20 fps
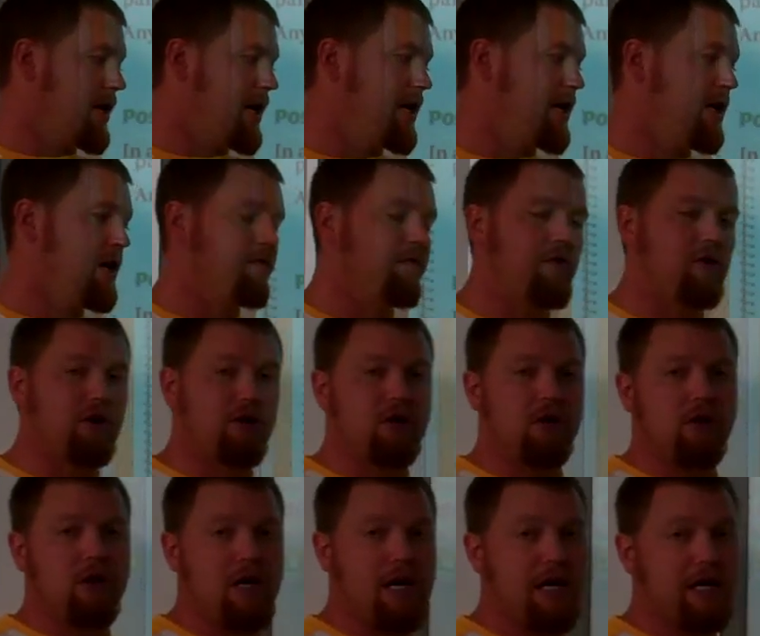line and a
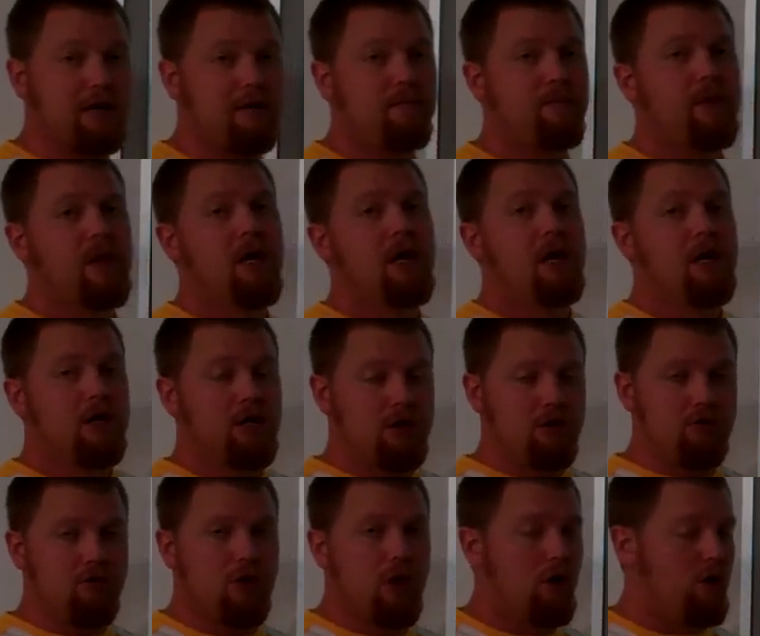vertical line,
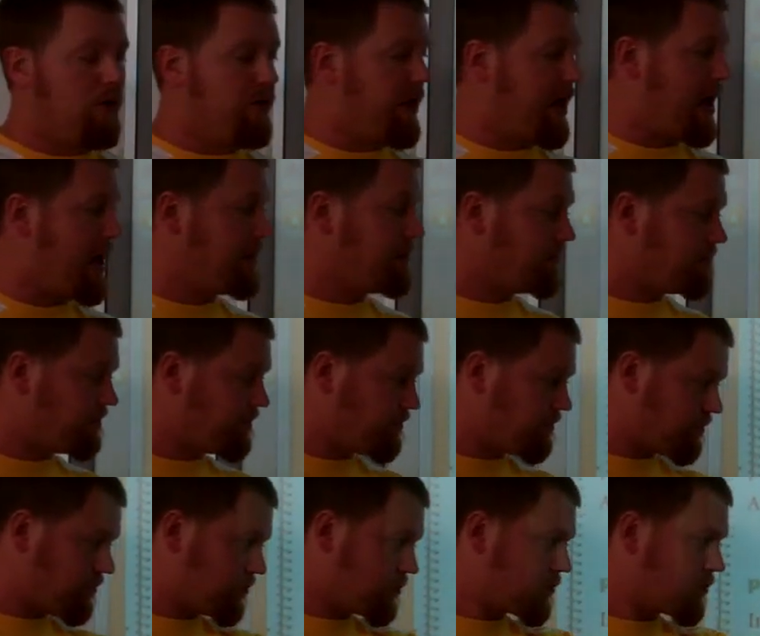you know that
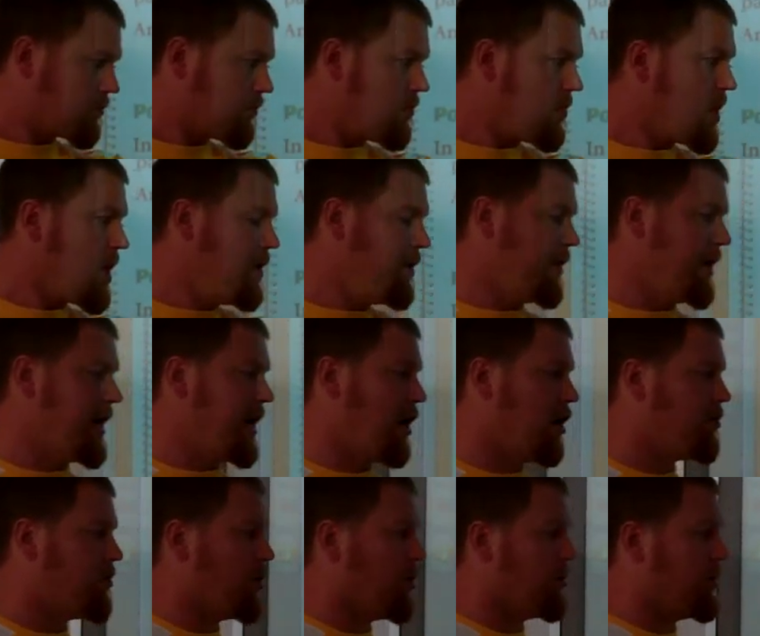they
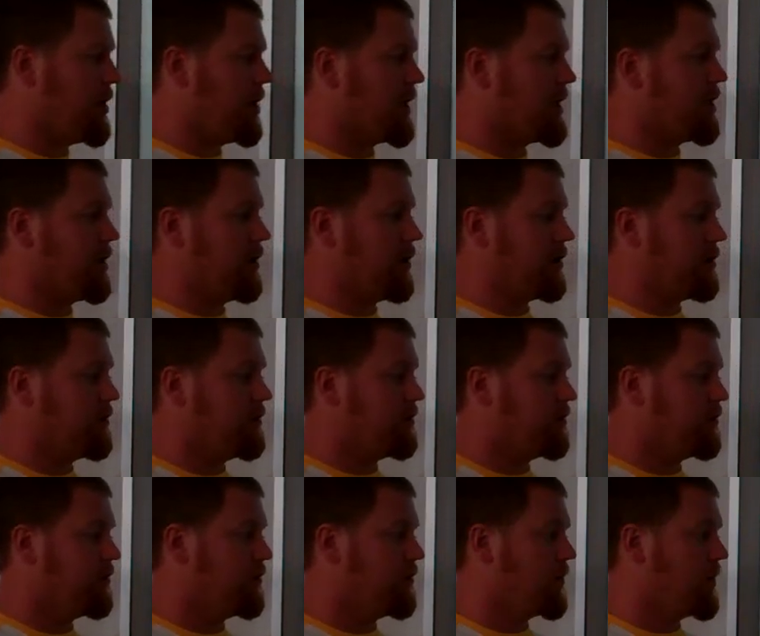are perpendicular.
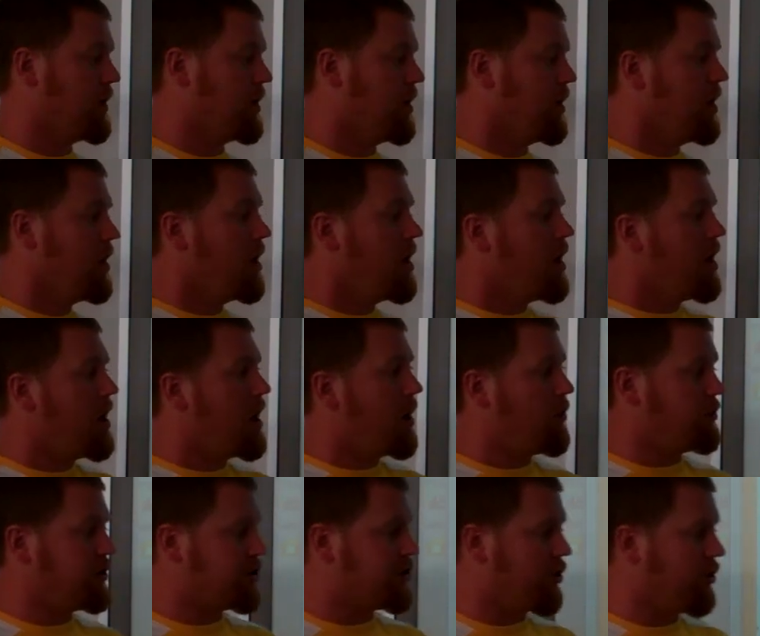
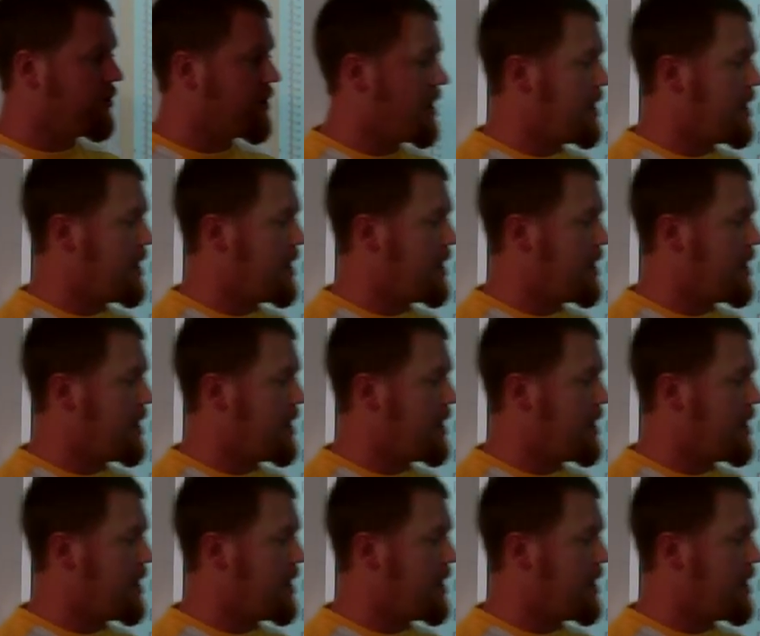And we show